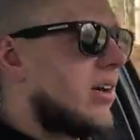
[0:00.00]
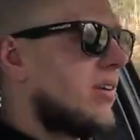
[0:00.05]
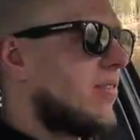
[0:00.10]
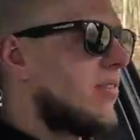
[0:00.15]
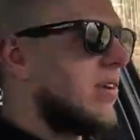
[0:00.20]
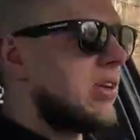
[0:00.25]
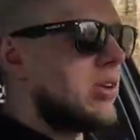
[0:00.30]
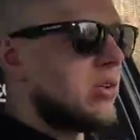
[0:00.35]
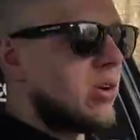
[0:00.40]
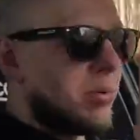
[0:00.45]

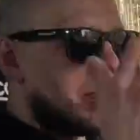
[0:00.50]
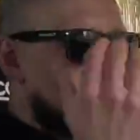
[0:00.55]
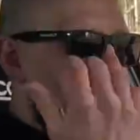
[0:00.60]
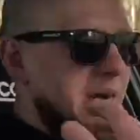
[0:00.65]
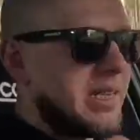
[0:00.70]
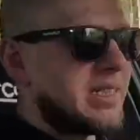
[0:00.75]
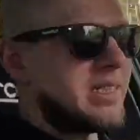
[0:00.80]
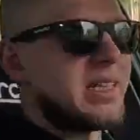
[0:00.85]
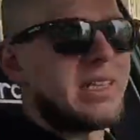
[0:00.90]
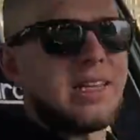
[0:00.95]
When you are
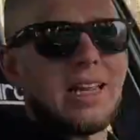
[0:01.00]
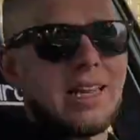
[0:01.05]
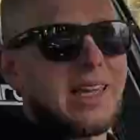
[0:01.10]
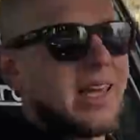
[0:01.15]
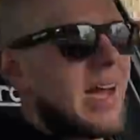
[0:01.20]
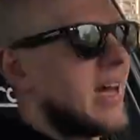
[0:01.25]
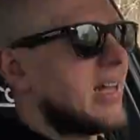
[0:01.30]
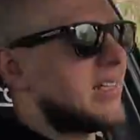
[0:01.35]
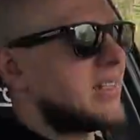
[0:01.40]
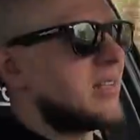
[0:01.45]
pressing the
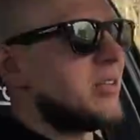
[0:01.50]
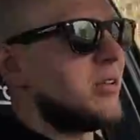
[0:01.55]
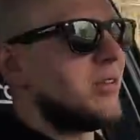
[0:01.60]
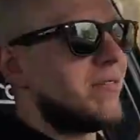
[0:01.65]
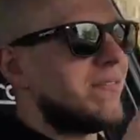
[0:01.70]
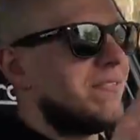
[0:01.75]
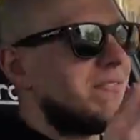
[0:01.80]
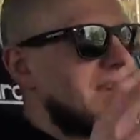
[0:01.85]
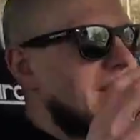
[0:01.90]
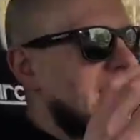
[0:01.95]
gas, you
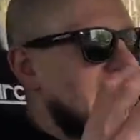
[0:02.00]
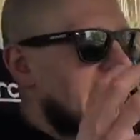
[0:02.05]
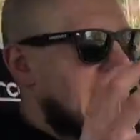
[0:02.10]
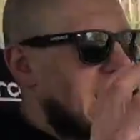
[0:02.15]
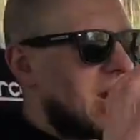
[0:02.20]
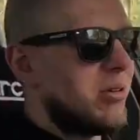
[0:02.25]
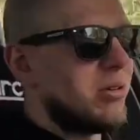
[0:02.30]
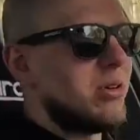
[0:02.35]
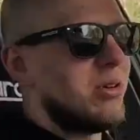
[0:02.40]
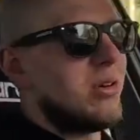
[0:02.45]
feel
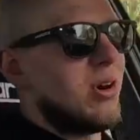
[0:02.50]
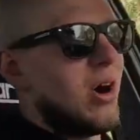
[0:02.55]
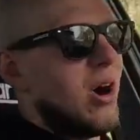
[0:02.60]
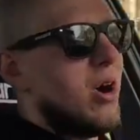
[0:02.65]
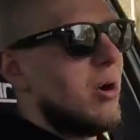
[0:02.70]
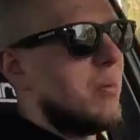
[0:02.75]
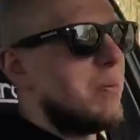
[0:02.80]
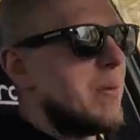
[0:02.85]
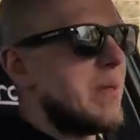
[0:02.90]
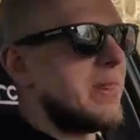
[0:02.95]
how you
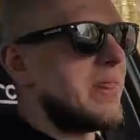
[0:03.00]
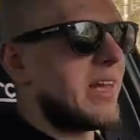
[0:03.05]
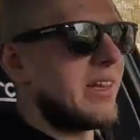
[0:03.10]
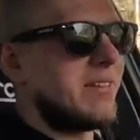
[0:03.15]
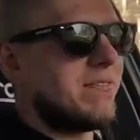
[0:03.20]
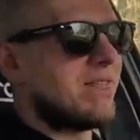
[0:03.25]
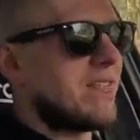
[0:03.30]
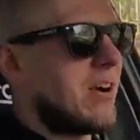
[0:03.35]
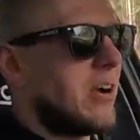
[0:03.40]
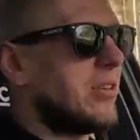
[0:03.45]
open that
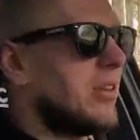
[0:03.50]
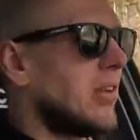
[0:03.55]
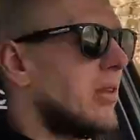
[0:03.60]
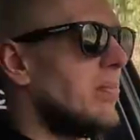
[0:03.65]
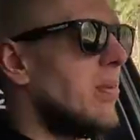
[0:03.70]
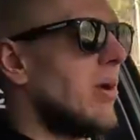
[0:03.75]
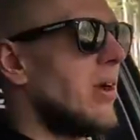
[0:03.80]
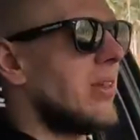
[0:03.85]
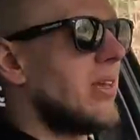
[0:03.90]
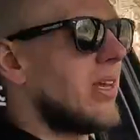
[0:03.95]
throttle
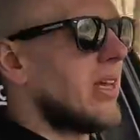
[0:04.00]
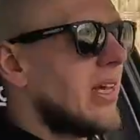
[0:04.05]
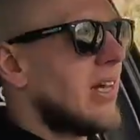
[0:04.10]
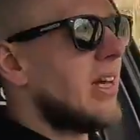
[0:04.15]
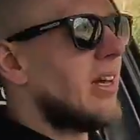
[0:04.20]
body.